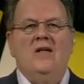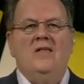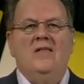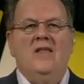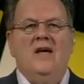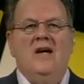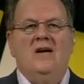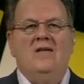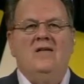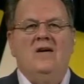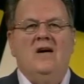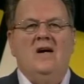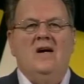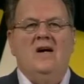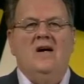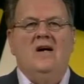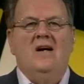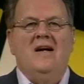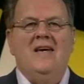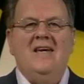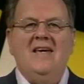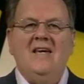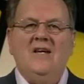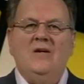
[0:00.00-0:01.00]
there
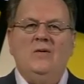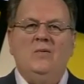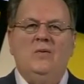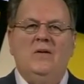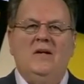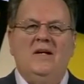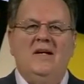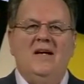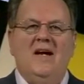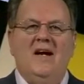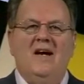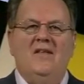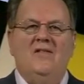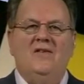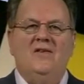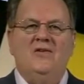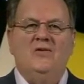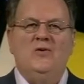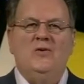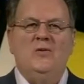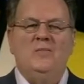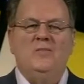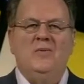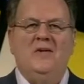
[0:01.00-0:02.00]
are equally others
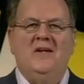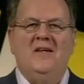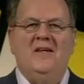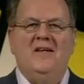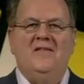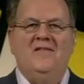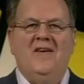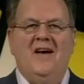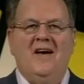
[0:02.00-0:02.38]
who believe